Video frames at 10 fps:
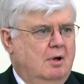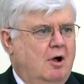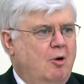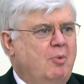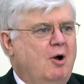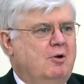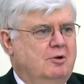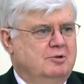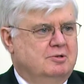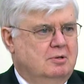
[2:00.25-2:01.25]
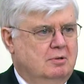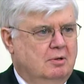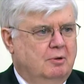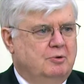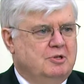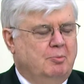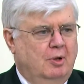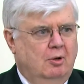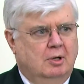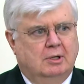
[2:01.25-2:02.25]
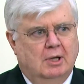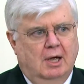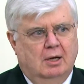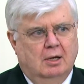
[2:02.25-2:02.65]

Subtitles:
Our partners. We simply look at that.